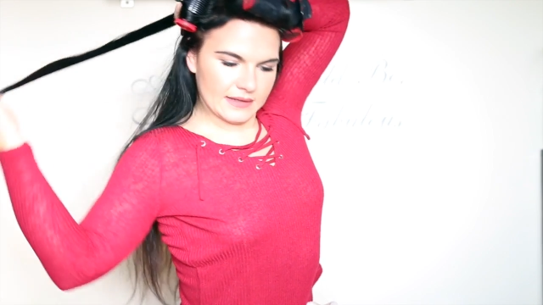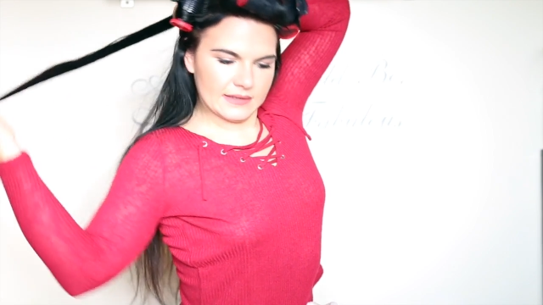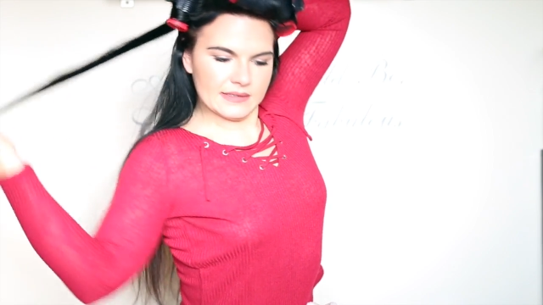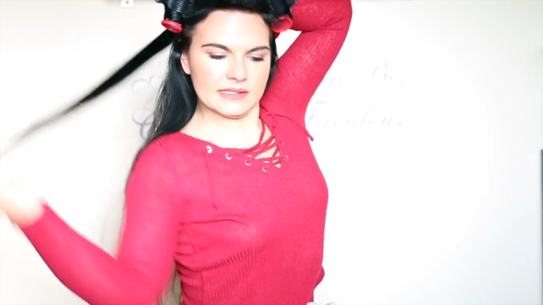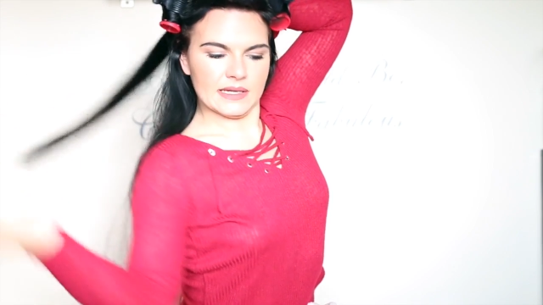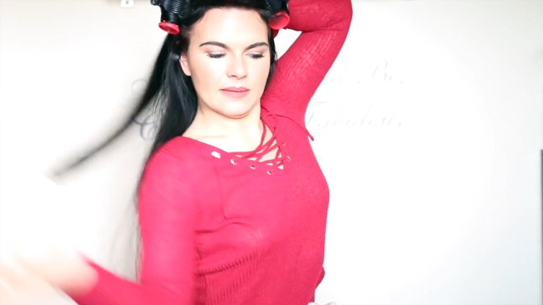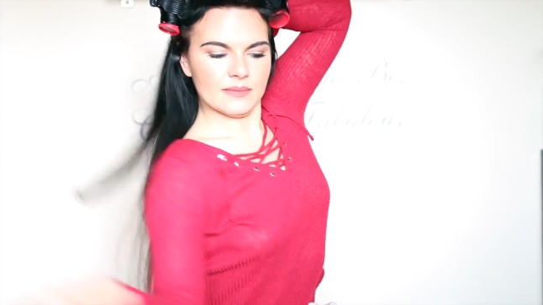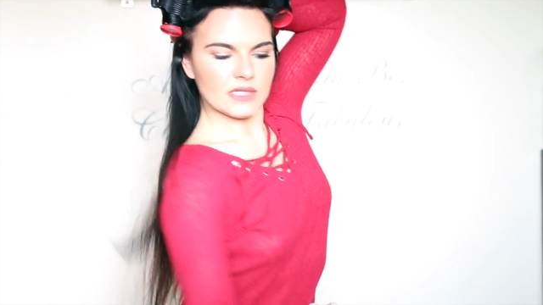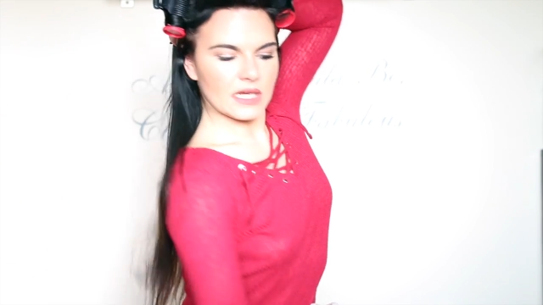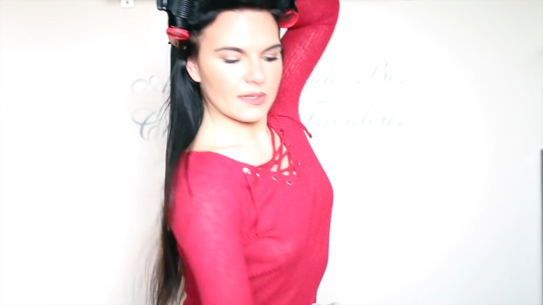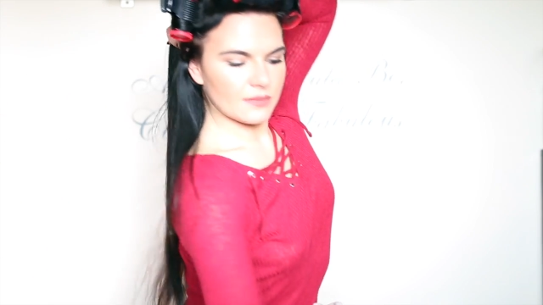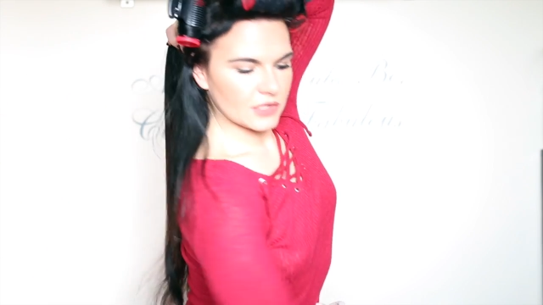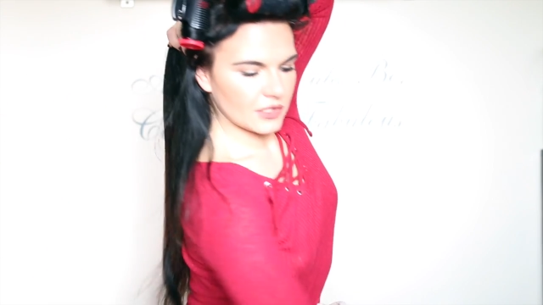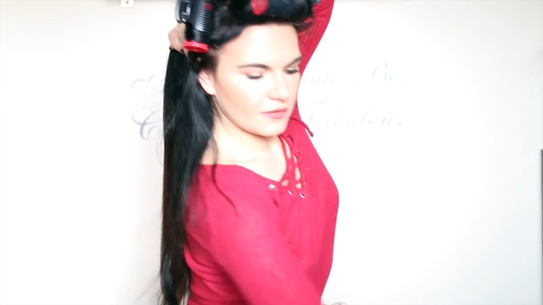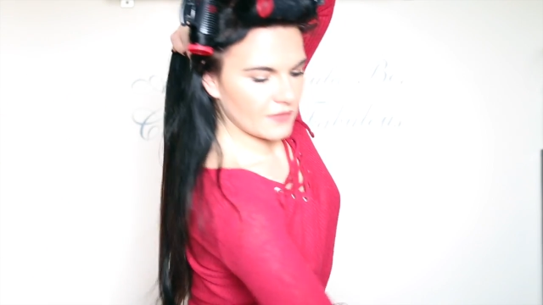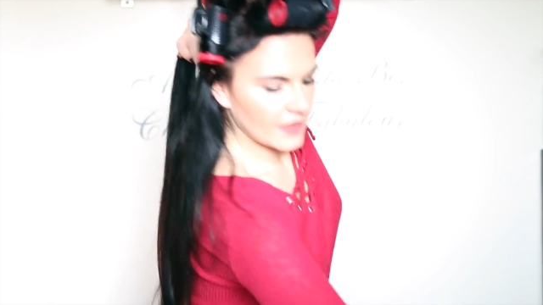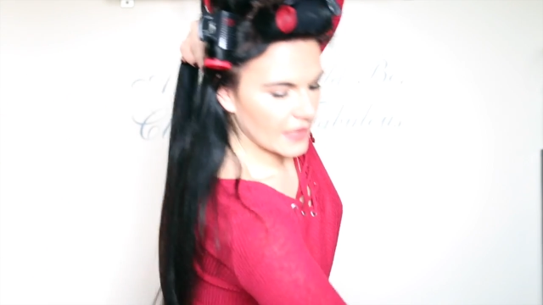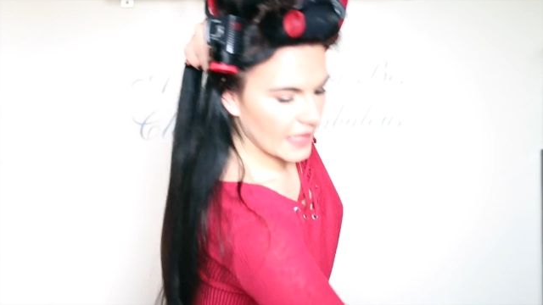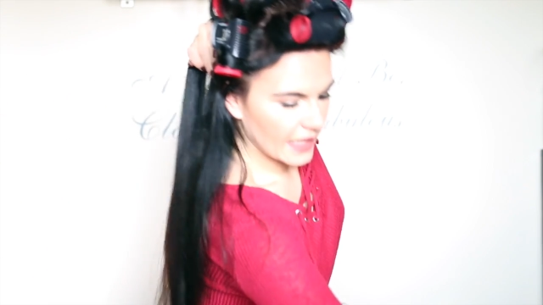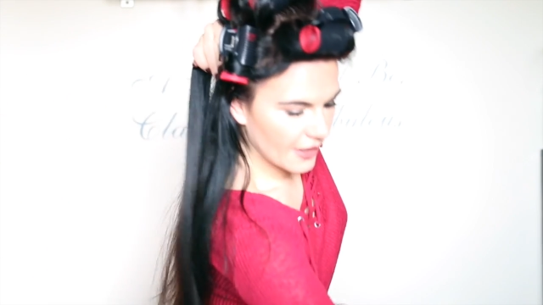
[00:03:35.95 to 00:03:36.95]
Sometimes you
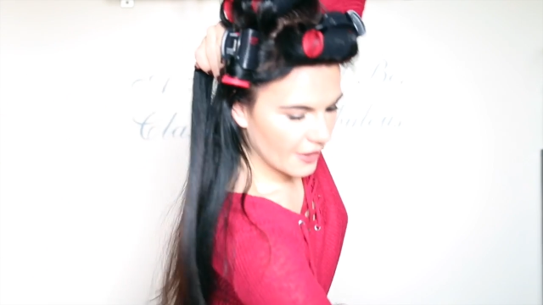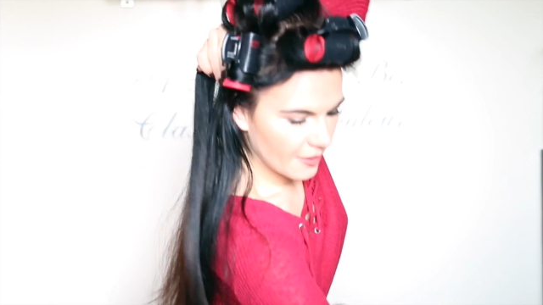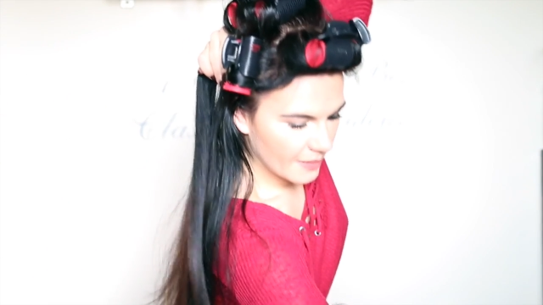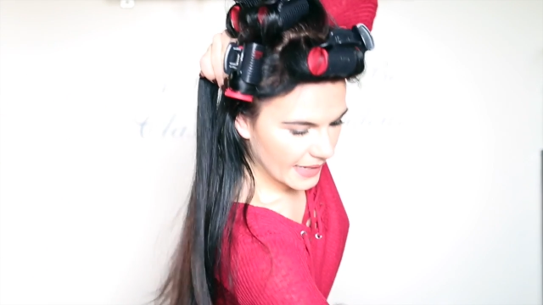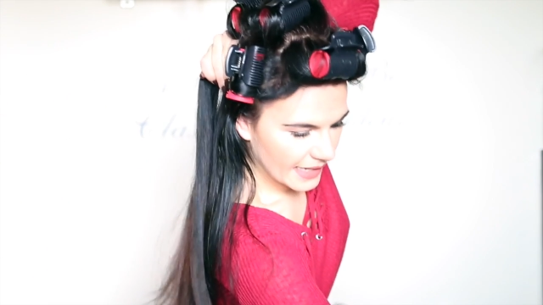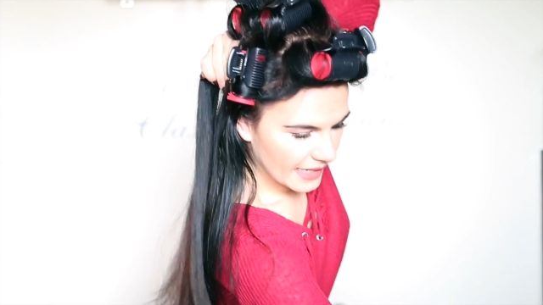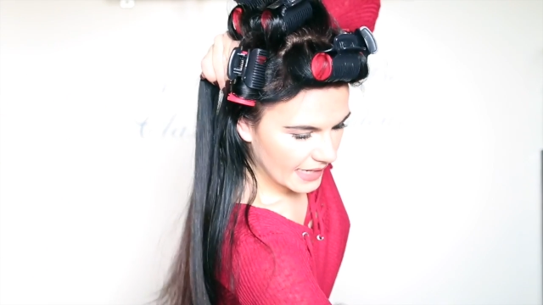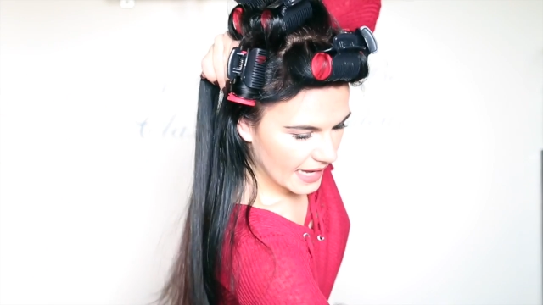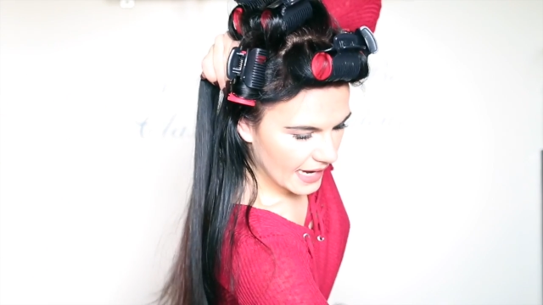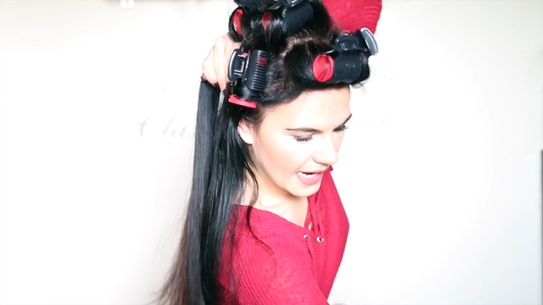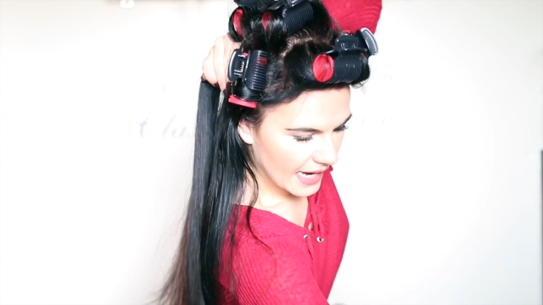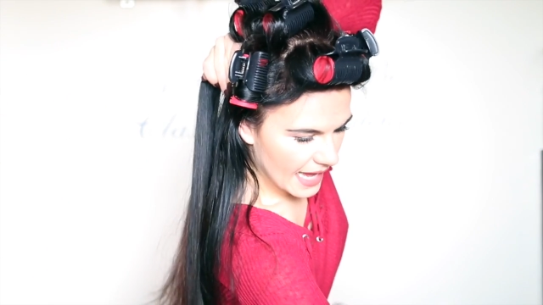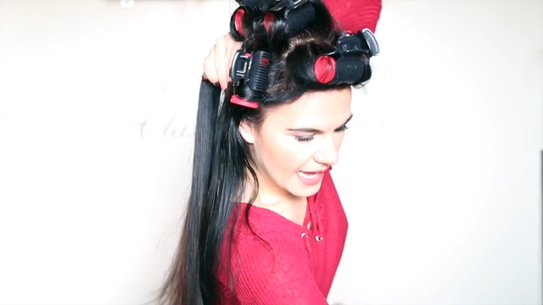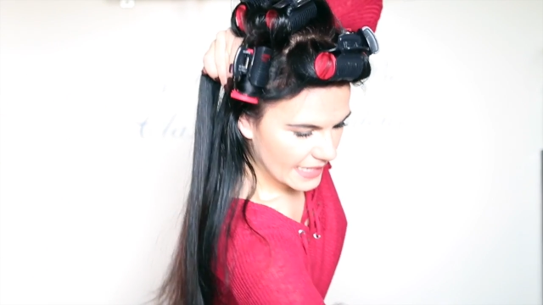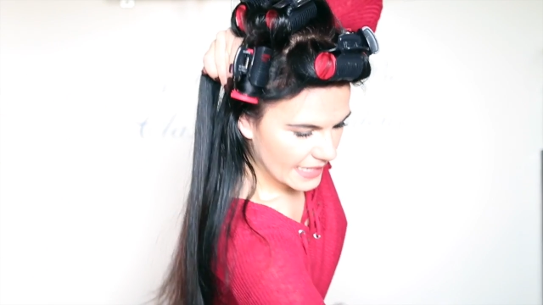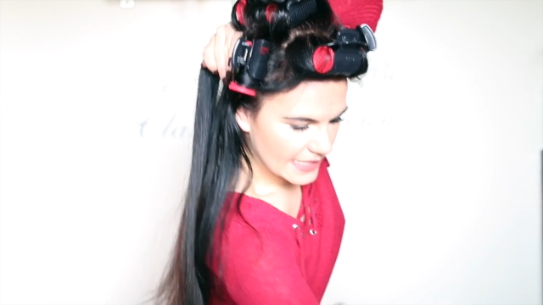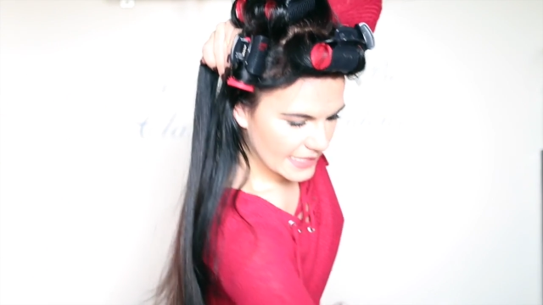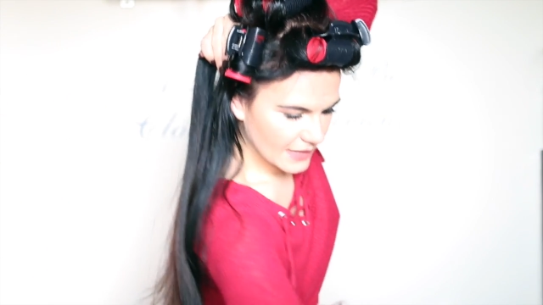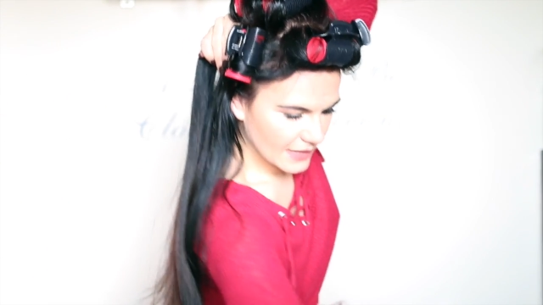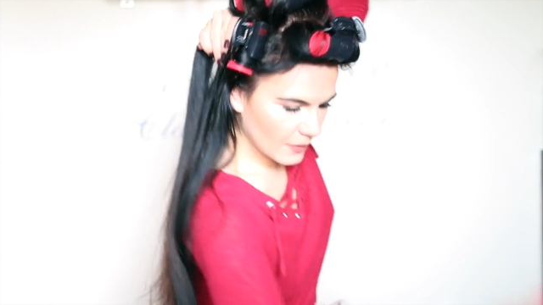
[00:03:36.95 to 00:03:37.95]
feel like you're a bit
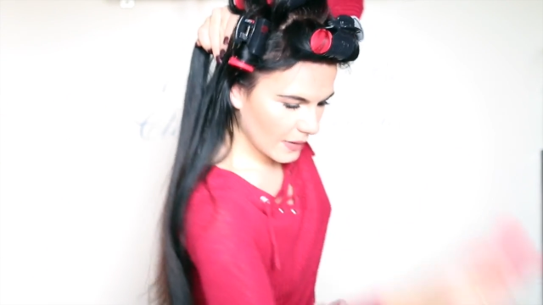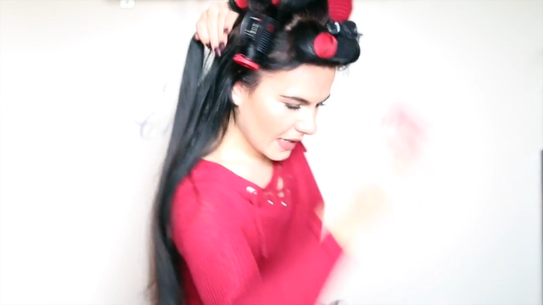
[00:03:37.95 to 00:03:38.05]
cat-handed